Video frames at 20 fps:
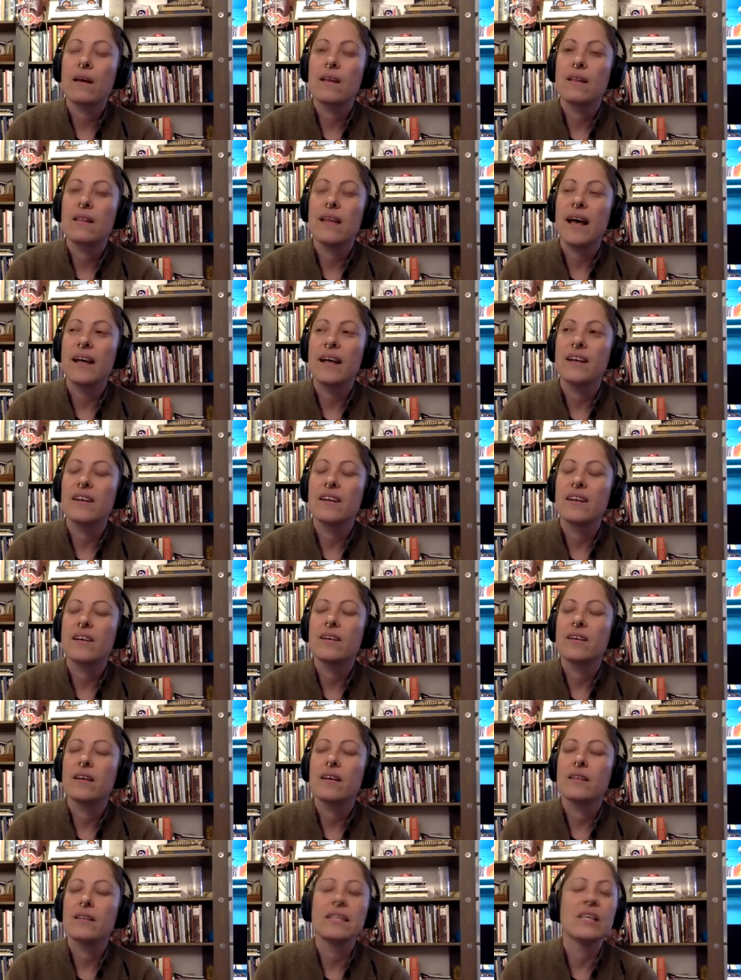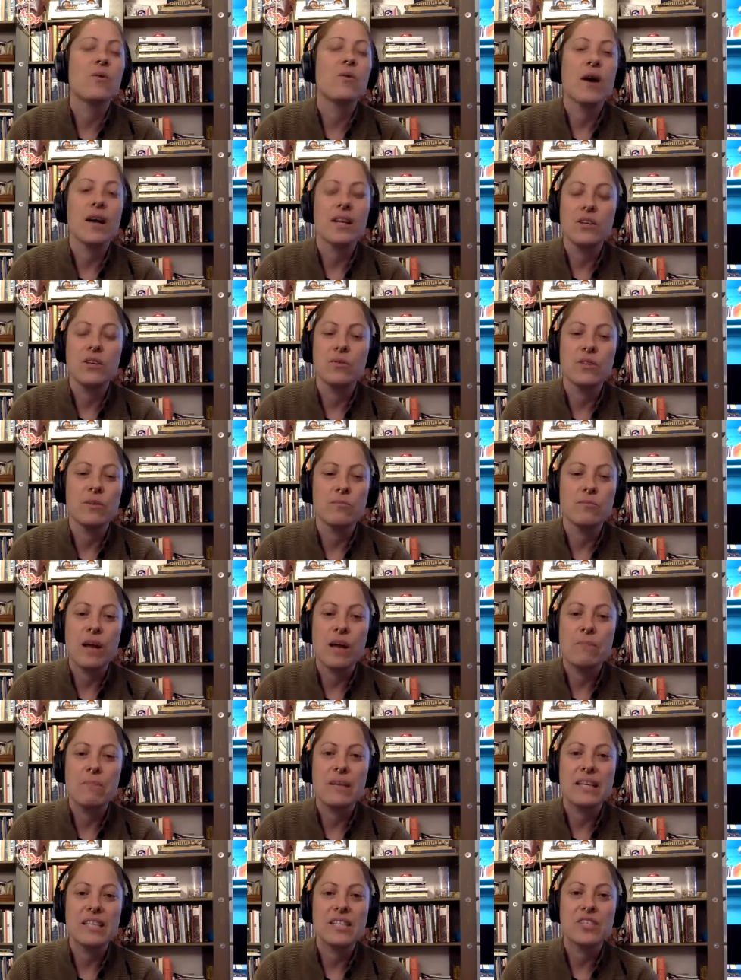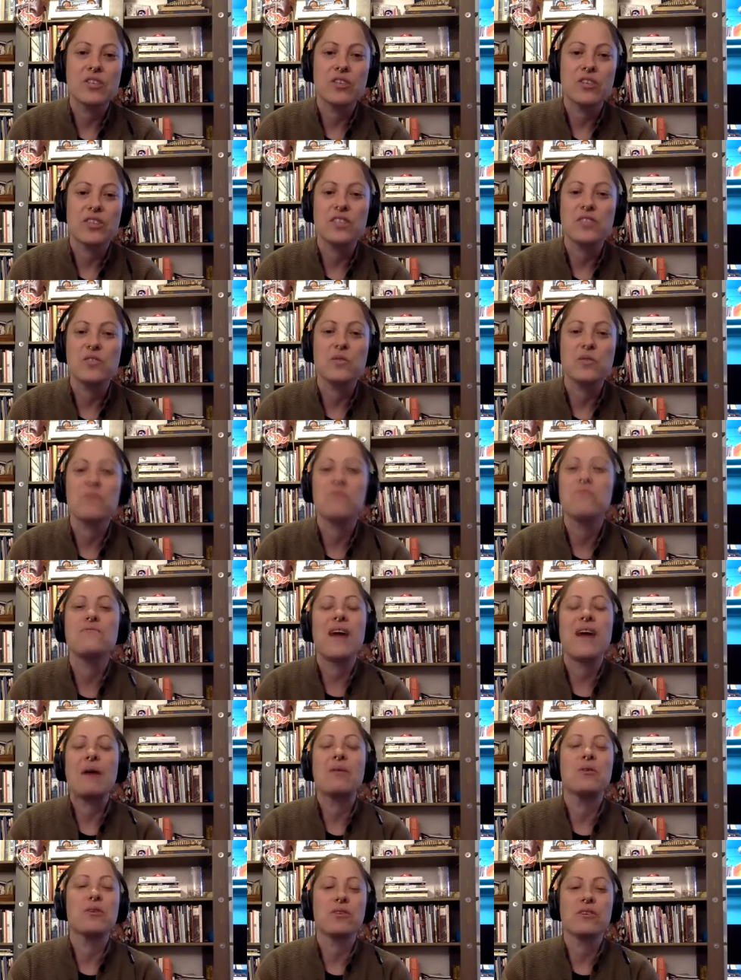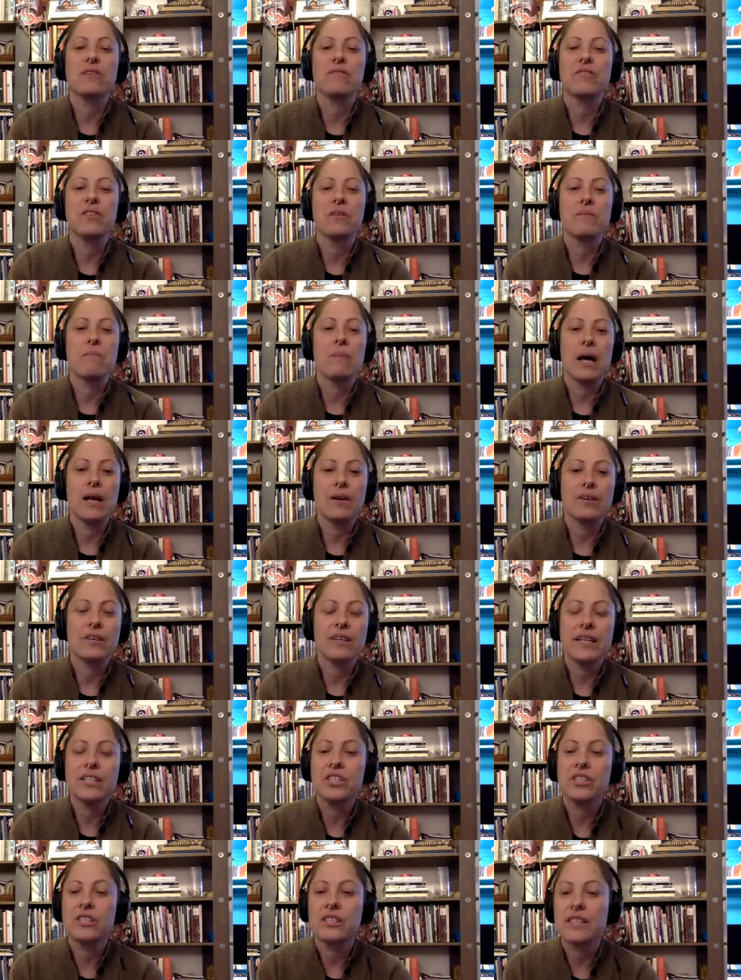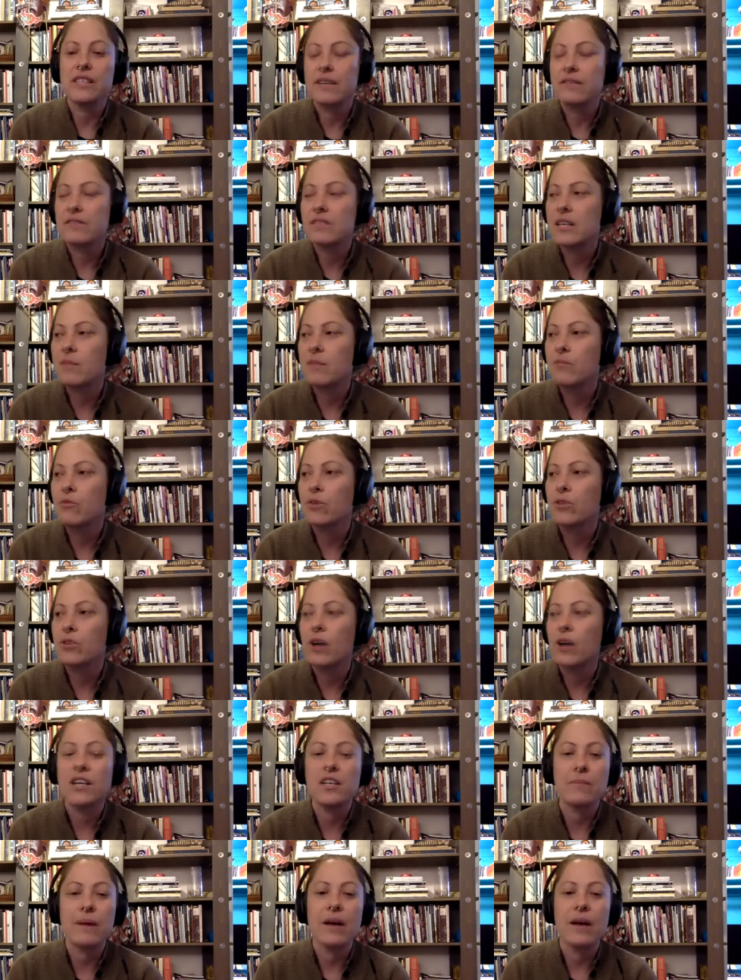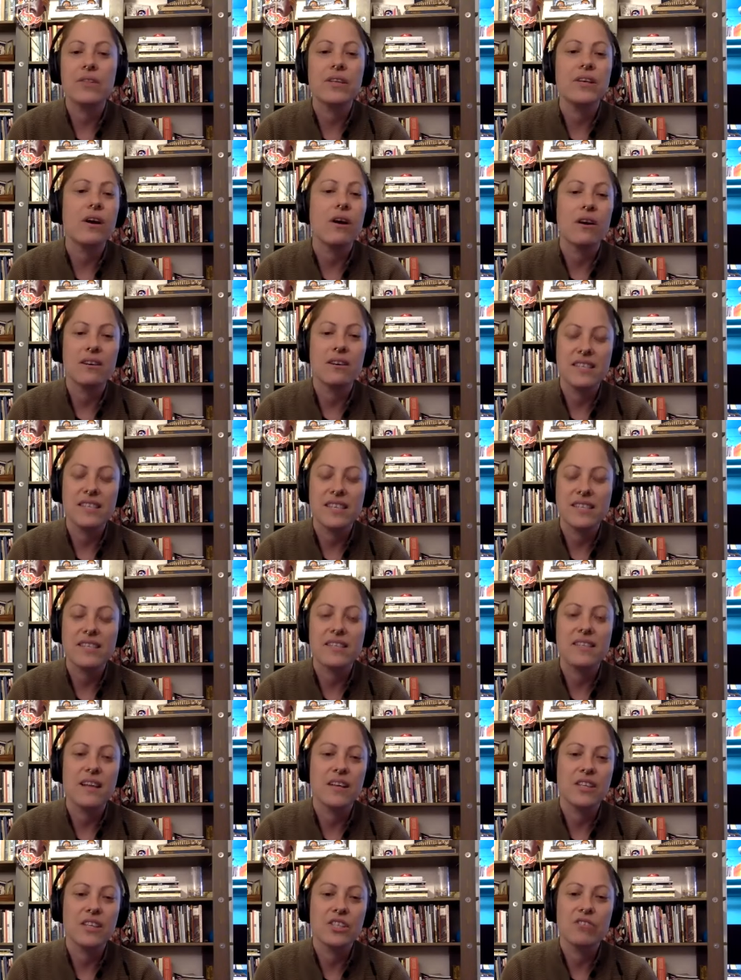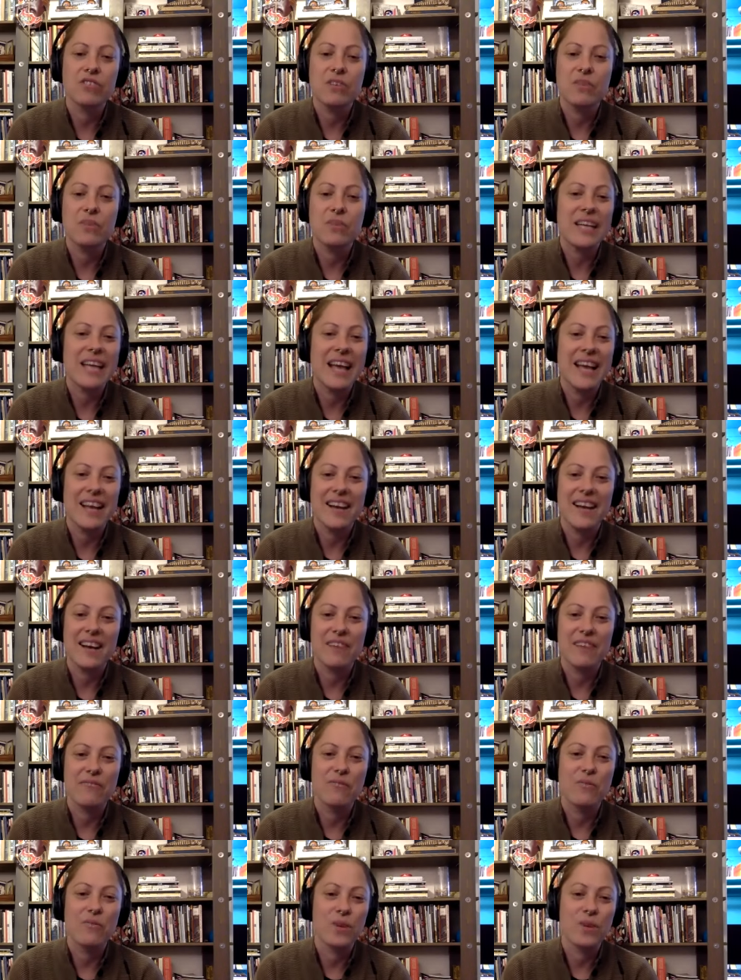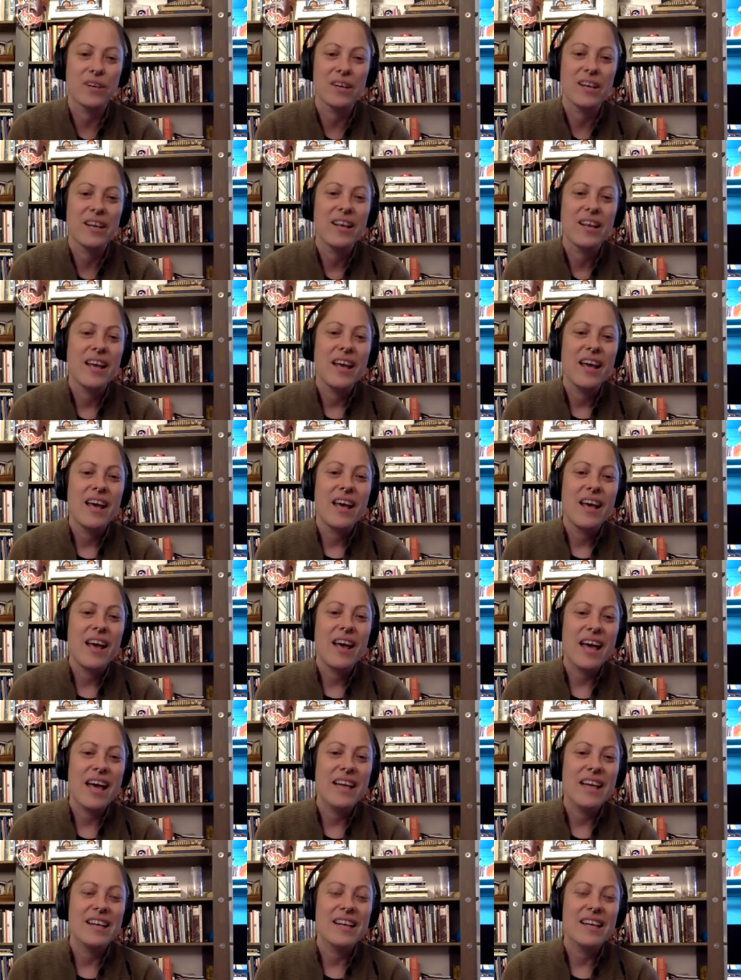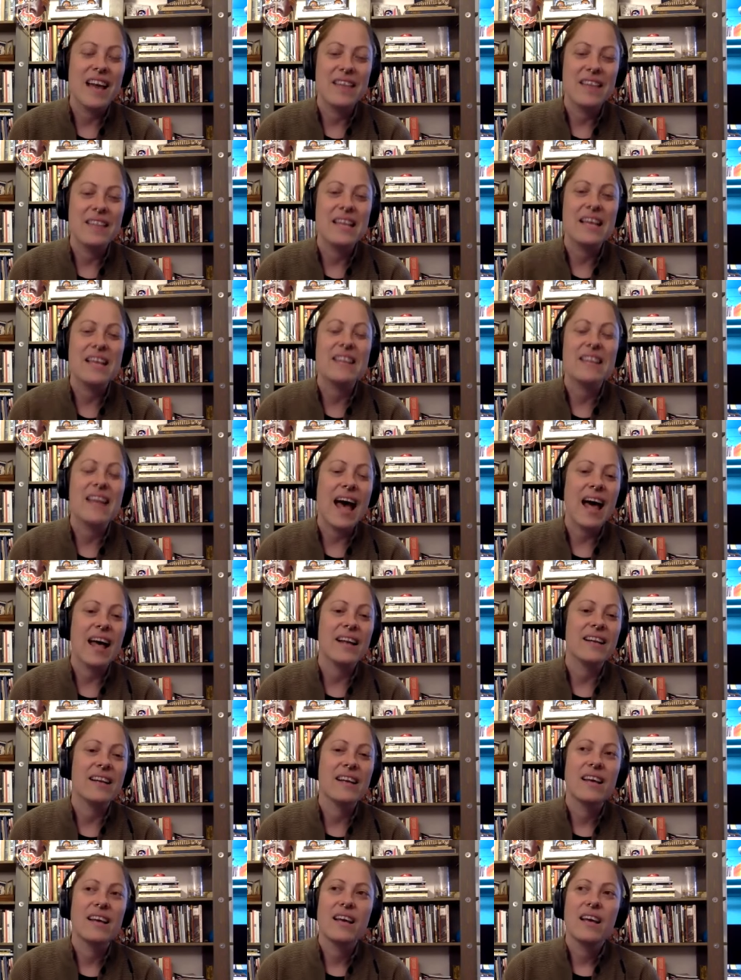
that Lee Kuan Yew, the prime minister, the sort of founder of the modern nation state of Singapore, talked about the arts as a luxury we cannot afford. And I think that